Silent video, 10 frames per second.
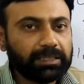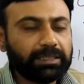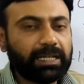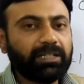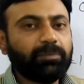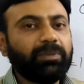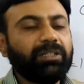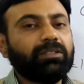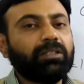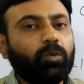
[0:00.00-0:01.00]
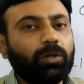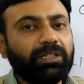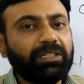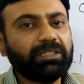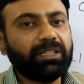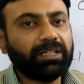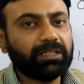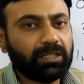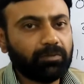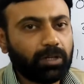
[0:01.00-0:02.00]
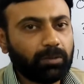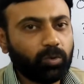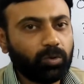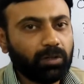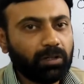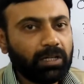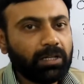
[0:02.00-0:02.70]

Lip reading: that means the quantity is greater than 1 mole.